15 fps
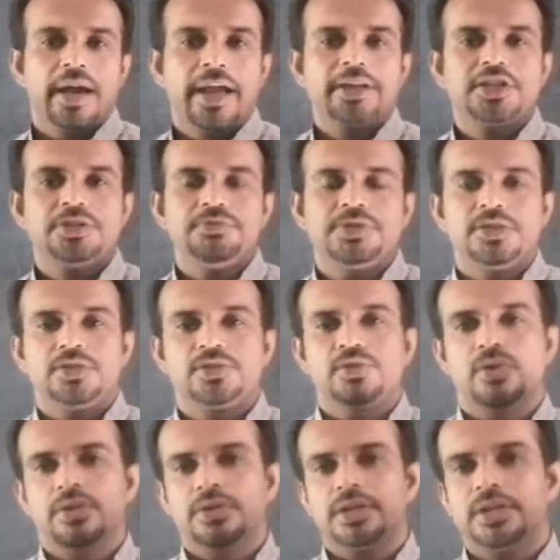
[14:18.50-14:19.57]
activities
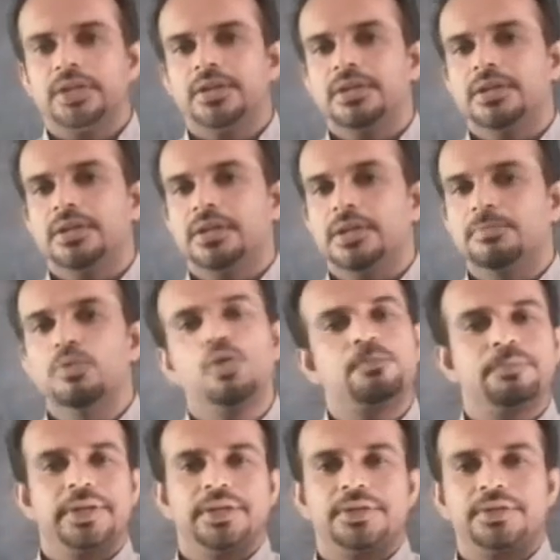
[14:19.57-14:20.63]
or the
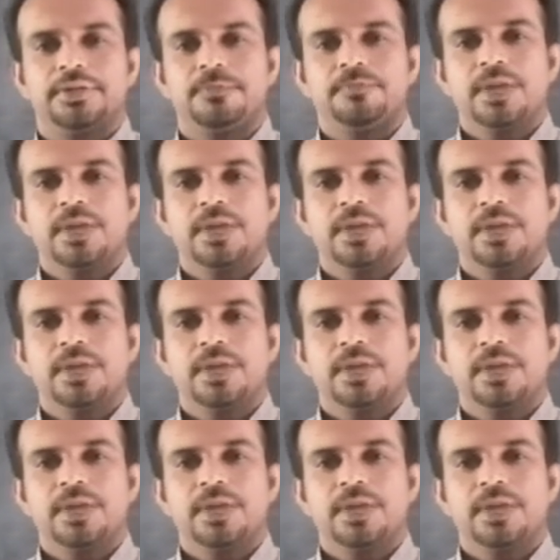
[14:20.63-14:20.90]
movement,